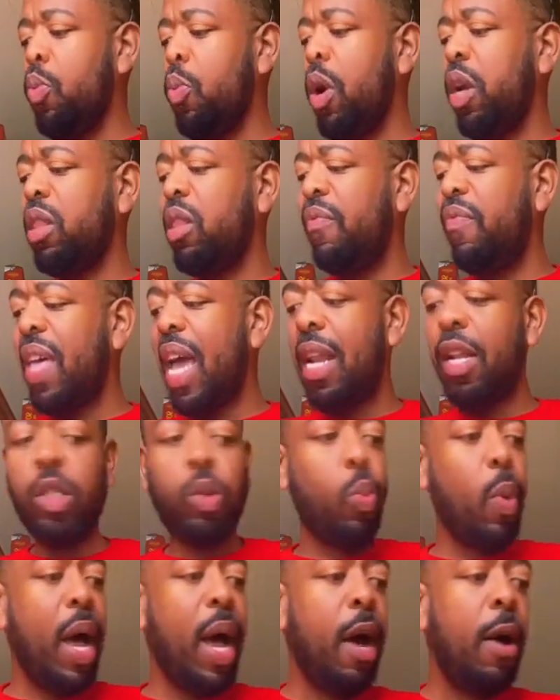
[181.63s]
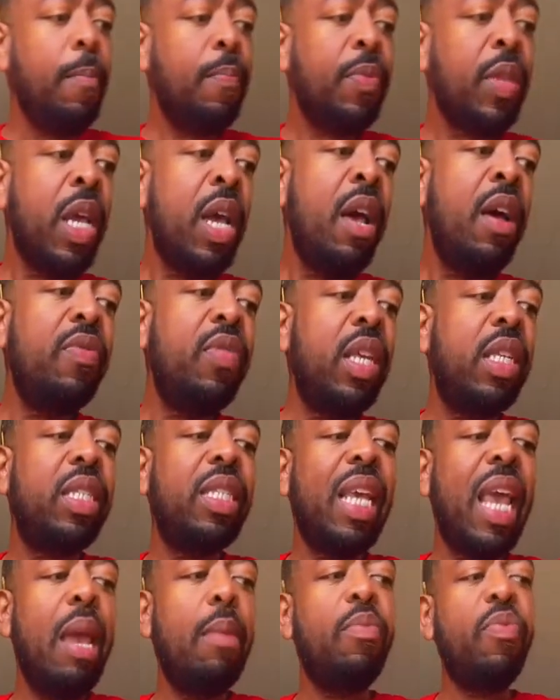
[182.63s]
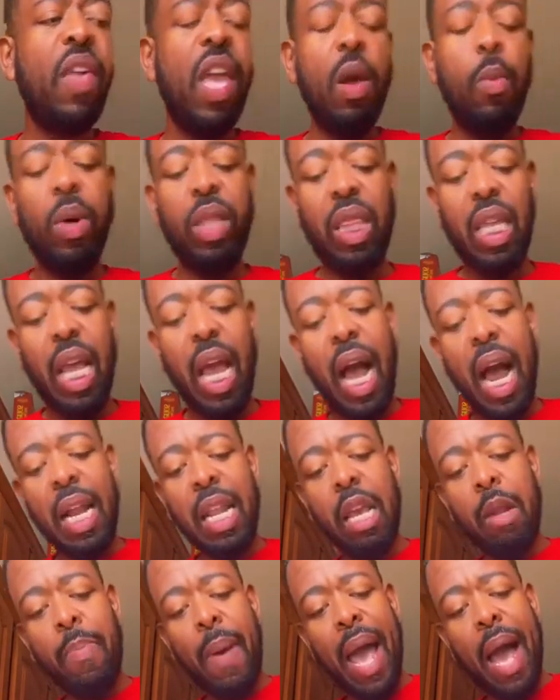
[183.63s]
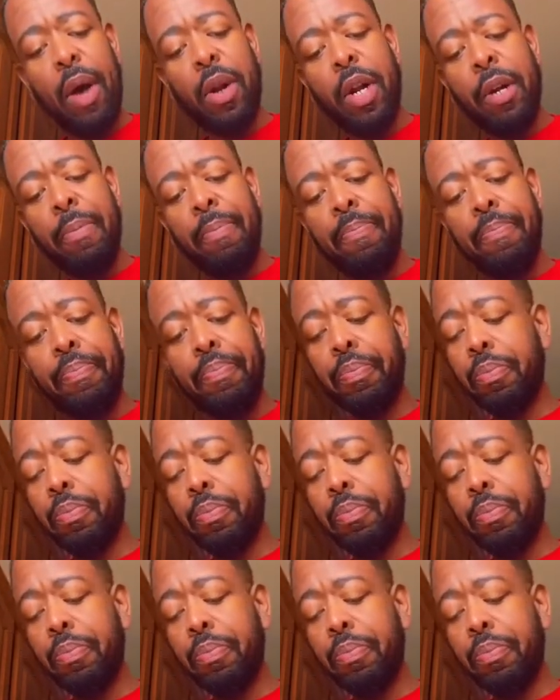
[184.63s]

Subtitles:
worth of that as well. The same thing with the onion powder.